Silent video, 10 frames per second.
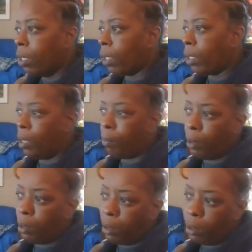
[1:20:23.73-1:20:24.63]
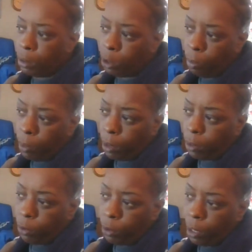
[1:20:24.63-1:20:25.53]
how can I put it in the
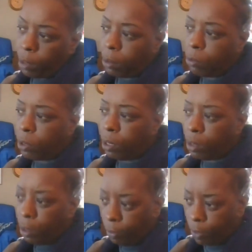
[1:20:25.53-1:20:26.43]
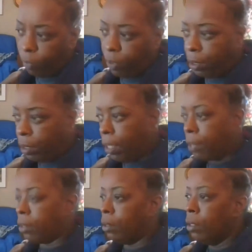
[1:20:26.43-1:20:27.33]
terminology where you guys understand so
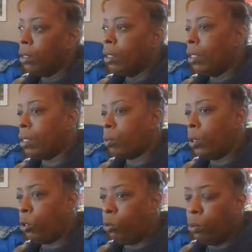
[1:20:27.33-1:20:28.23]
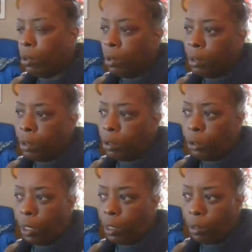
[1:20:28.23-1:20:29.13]
civilianize it is when you
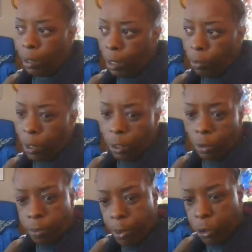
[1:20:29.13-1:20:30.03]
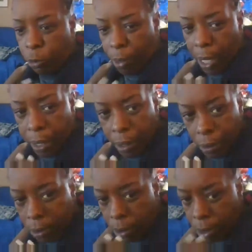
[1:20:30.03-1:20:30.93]
they getting ready to put you back
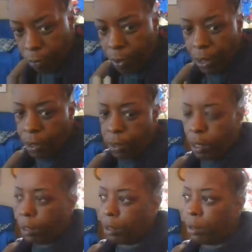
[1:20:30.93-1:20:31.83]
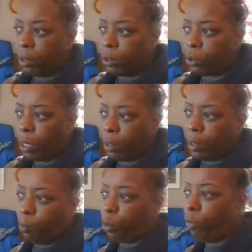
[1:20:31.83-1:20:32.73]
into the civilian sector and try
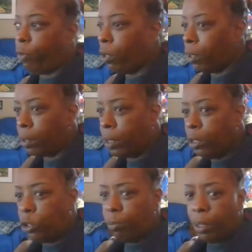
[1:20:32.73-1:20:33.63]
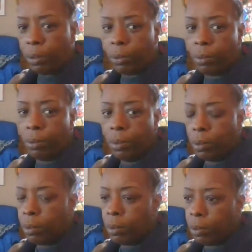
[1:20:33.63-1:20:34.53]
to debrief you all the things you've been through
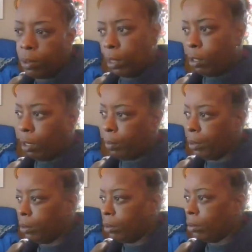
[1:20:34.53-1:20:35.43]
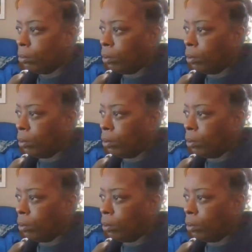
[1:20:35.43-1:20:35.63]
in the army,